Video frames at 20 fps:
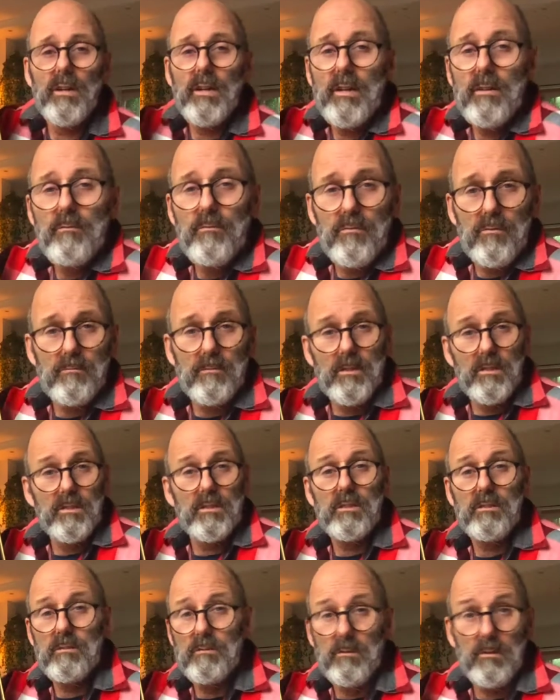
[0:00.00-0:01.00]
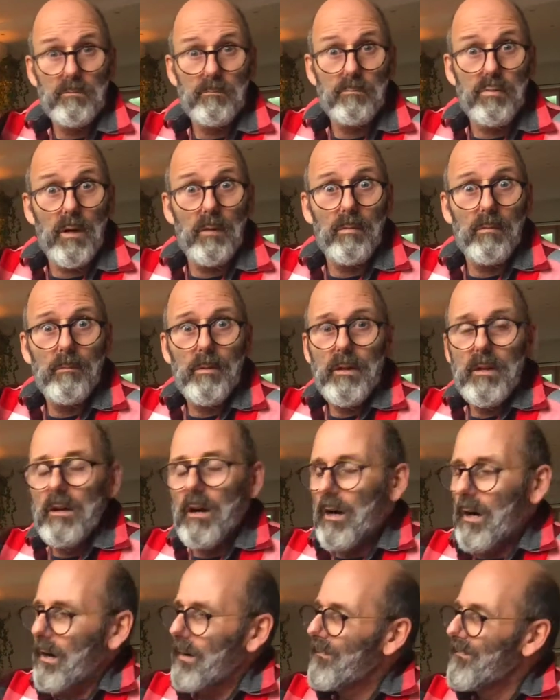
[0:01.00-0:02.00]
influence, there probably
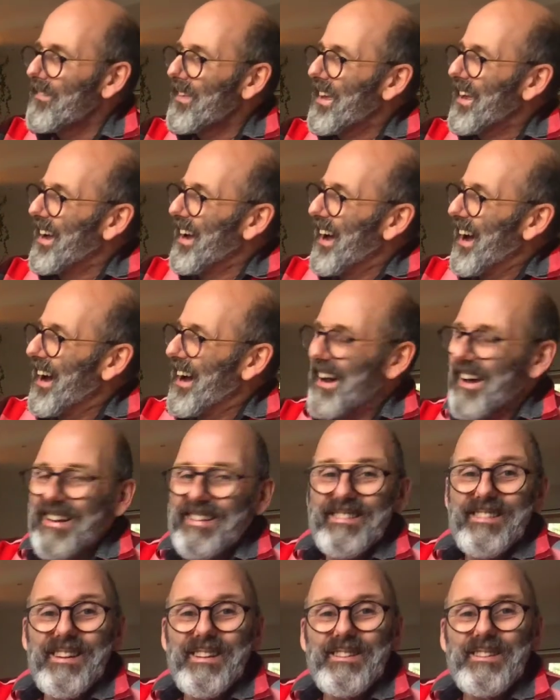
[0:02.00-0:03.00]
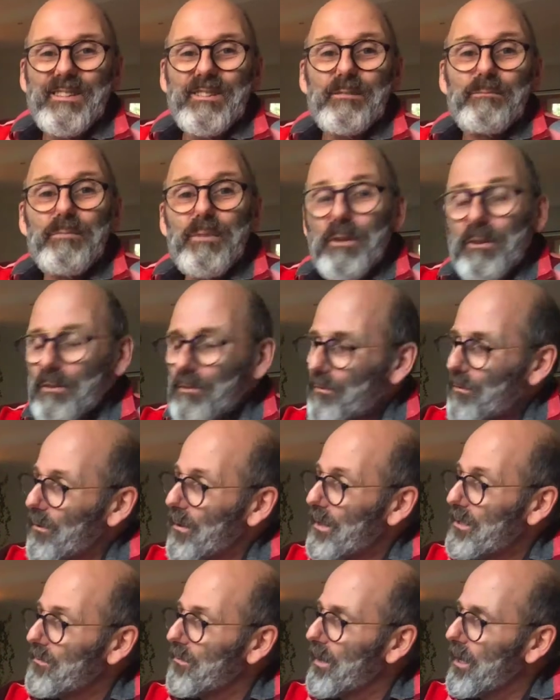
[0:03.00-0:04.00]
are, and that is beautiful
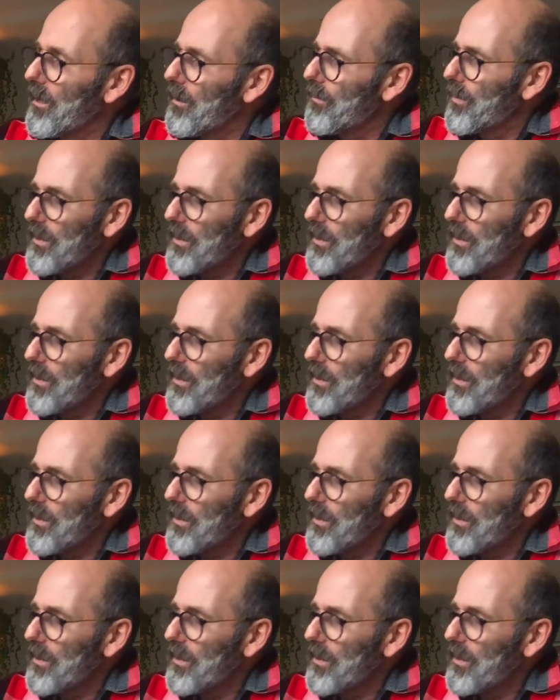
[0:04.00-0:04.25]
as well.